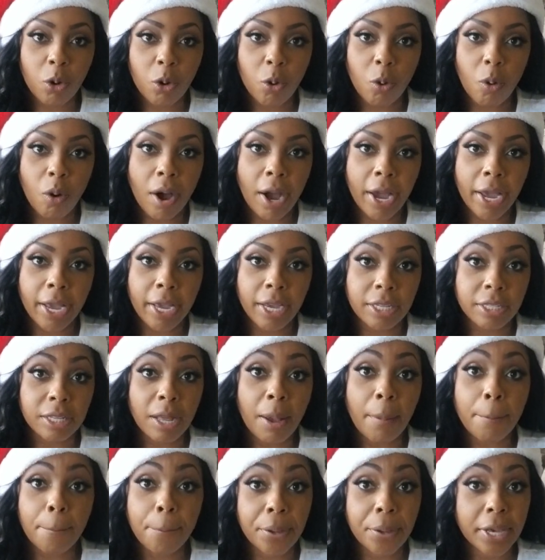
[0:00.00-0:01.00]
quiet because
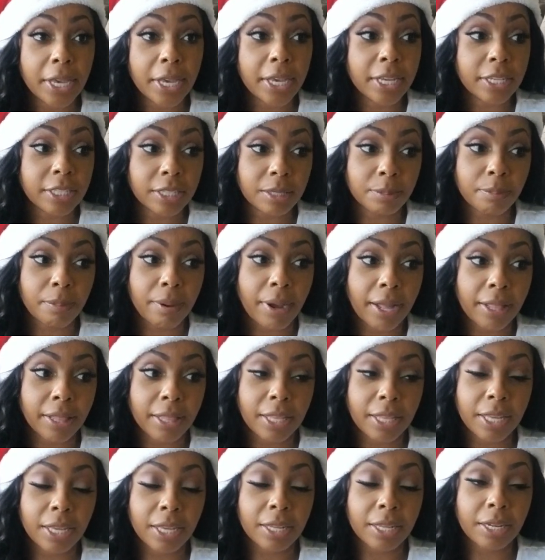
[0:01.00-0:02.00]
I'm pissed by
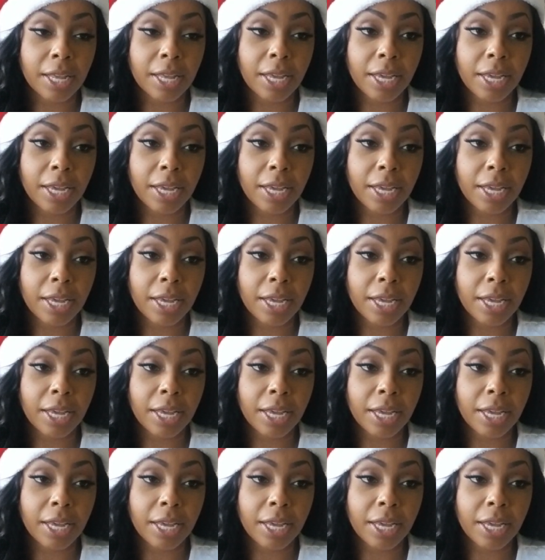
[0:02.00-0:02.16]
then.